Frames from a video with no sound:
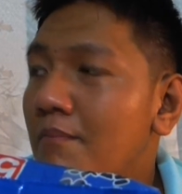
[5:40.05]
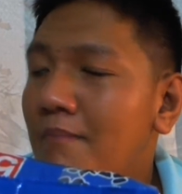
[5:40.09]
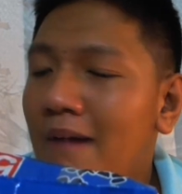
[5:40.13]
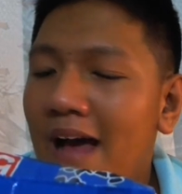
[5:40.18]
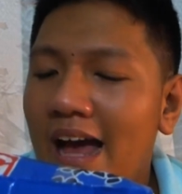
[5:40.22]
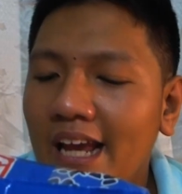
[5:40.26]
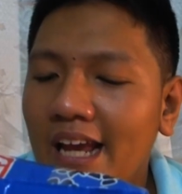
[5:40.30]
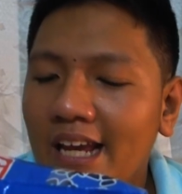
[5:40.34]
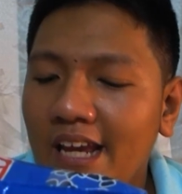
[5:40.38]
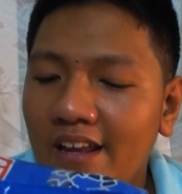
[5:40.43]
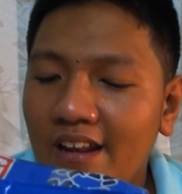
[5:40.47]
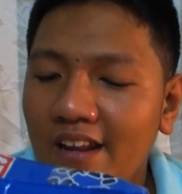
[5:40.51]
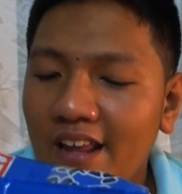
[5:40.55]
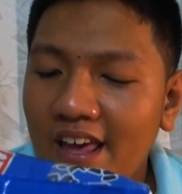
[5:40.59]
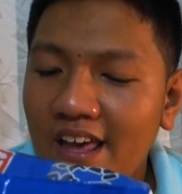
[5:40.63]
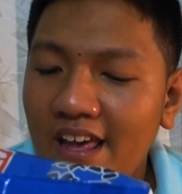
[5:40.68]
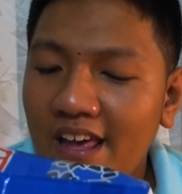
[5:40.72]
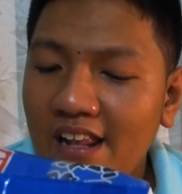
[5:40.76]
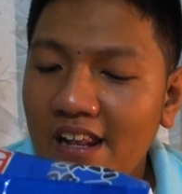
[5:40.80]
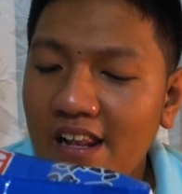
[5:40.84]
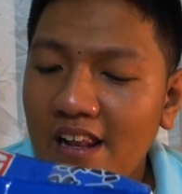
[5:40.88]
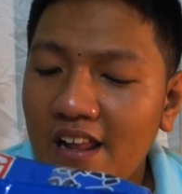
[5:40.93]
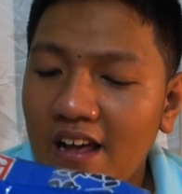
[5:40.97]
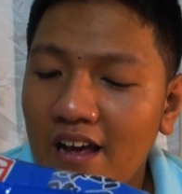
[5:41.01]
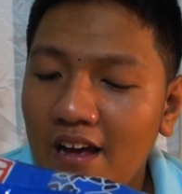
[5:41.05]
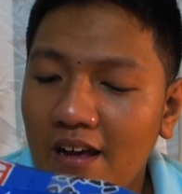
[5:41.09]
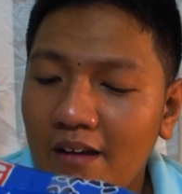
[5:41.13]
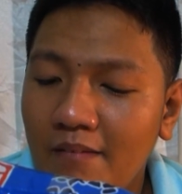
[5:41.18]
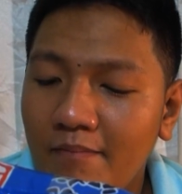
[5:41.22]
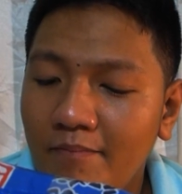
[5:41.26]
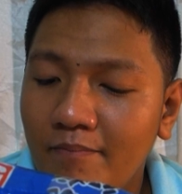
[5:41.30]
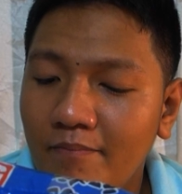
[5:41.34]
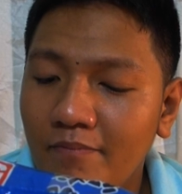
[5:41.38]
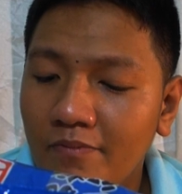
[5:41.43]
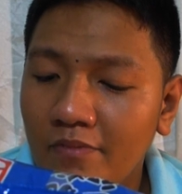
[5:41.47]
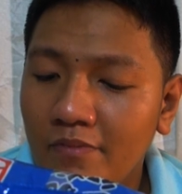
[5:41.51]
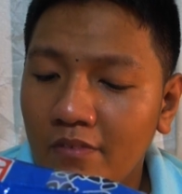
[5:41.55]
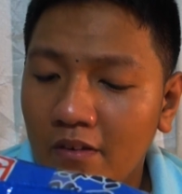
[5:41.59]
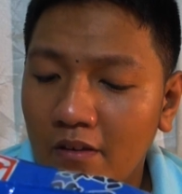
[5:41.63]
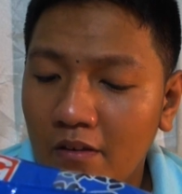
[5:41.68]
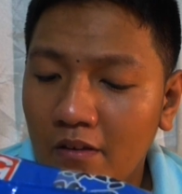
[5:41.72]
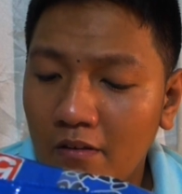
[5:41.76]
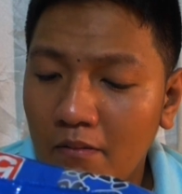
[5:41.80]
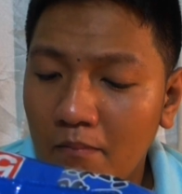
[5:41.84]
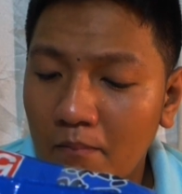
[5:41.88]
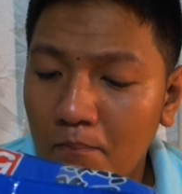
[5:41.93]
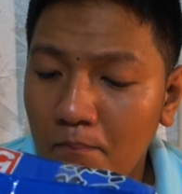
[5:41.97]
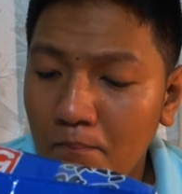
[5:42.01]
mackerel, um,
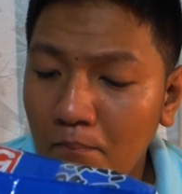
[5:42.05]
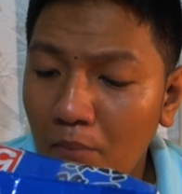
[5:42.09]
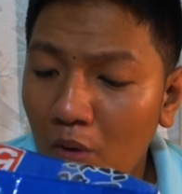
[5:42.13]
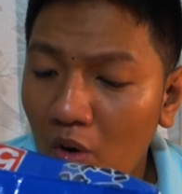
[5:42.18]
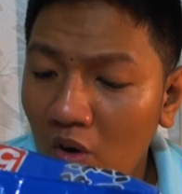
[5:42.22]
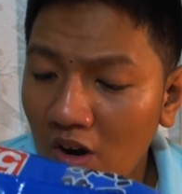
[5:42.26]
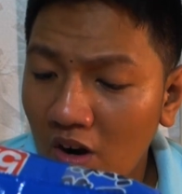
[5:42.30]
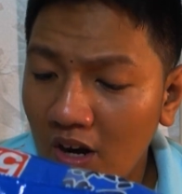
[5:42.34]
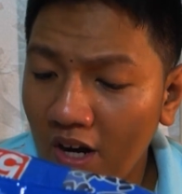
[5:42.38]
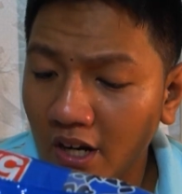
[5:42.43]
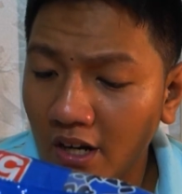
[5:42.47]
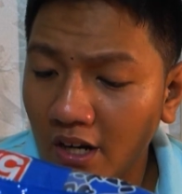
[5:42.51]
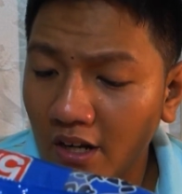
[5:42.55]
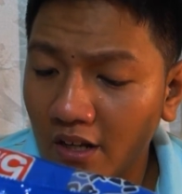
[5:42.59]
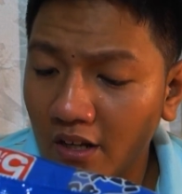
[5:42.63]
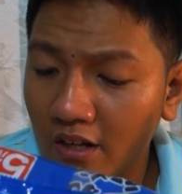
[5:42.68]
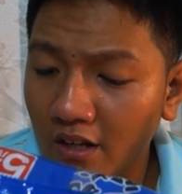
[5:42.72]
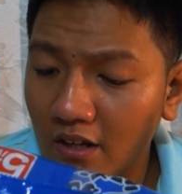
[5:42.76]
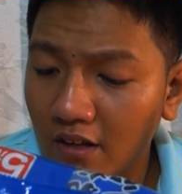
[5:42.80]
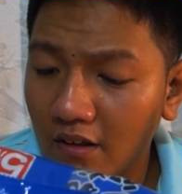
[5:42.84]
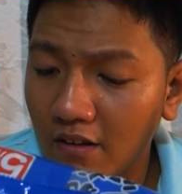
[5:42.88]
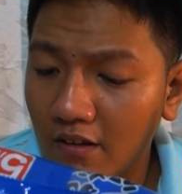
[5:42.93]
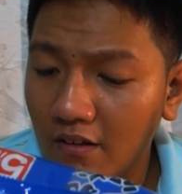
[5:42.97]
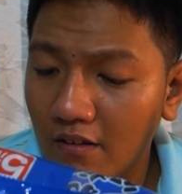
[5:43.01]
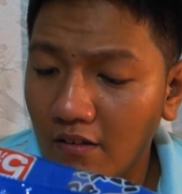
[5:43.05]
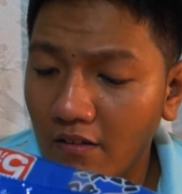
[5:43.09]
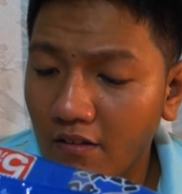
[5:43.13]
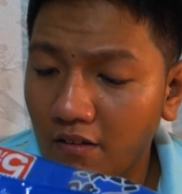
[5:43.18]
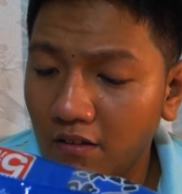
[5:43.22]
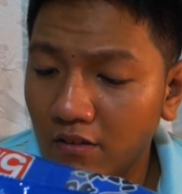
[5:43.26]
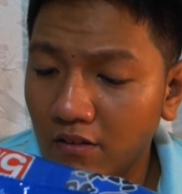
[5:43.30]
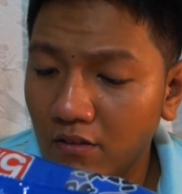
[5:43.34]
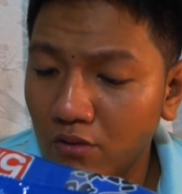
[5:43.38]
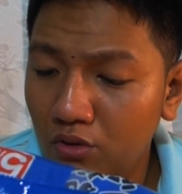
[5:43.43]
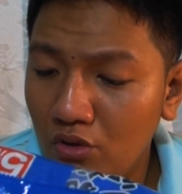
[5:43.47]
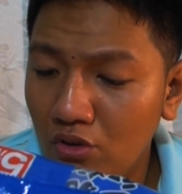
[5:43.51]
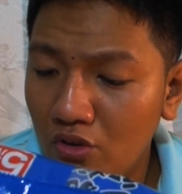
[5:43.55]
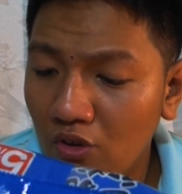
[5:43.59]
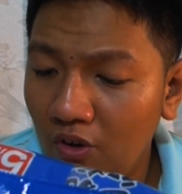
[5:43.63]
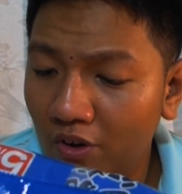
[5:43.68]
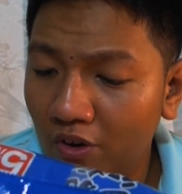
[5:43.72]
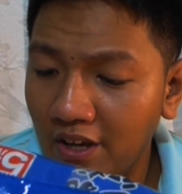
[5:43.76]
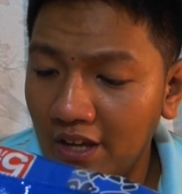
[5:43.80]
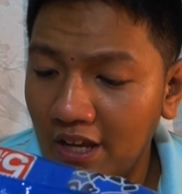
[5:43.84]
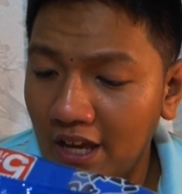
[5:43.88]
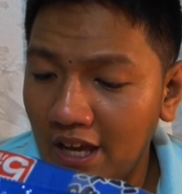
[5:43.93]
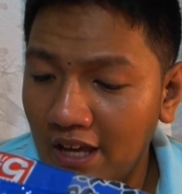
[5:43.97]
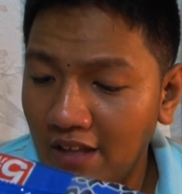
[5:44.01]
pork,
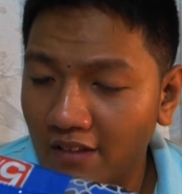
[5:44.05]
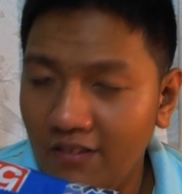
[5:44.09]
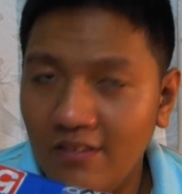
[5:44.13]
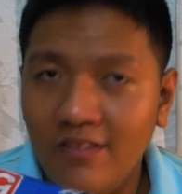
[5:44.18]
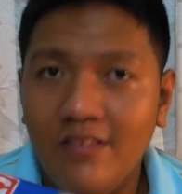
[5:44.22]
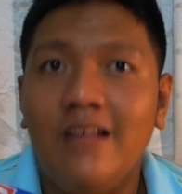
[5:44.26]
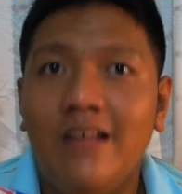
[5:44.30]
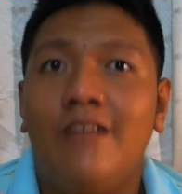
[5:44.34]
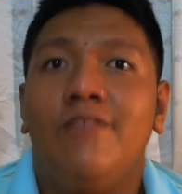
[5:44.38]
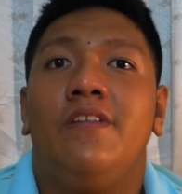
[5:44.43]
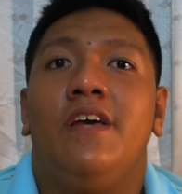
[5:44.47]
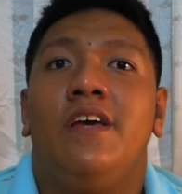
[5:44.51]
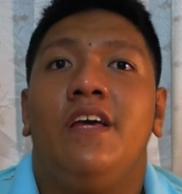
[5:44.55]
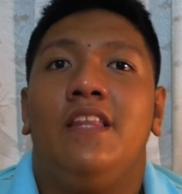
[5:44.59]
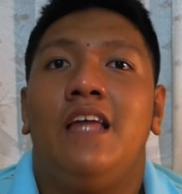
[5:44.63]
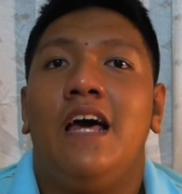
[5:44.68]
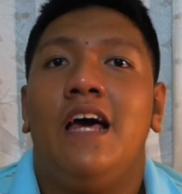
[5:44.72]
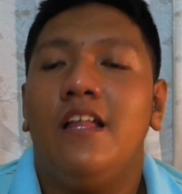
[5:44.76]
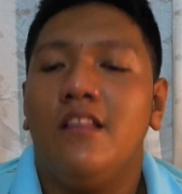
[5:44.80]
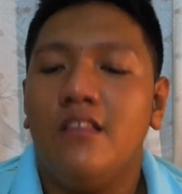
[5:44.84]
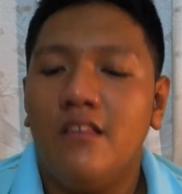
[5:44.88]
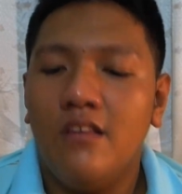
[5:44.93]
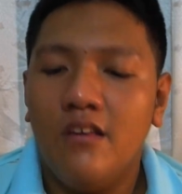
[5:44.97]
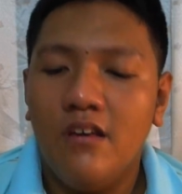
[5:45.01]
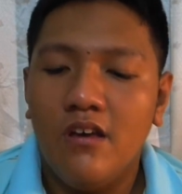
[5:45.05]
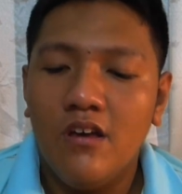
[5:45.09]
soy, and stuff like that.